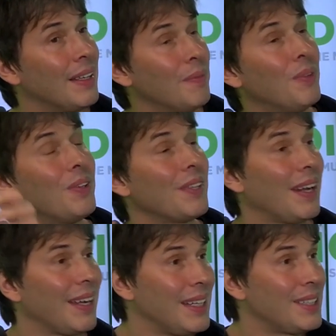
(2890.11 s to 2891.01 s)
the more the
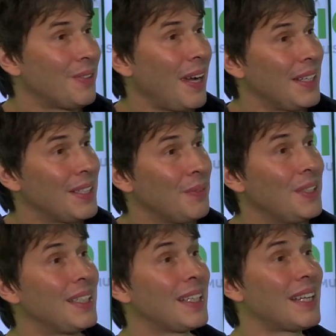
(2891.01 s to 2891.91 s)
light is stretched,
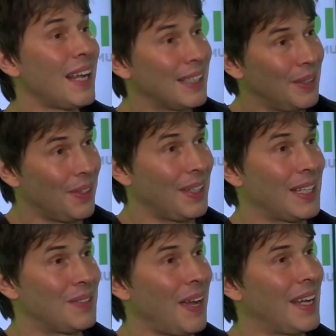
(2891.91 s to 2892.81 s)
which is exactly what you'd
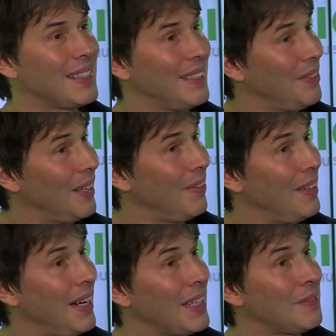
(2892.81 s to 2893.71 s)
expect if you live
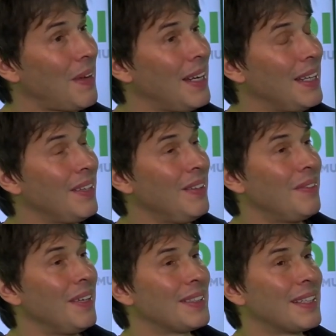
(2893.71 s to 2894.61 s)
in an expanding
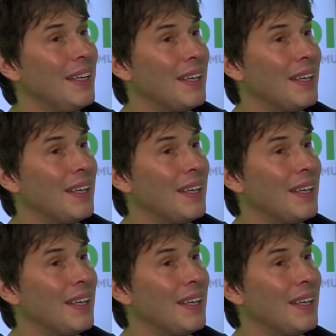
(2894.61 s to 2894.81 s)
universe.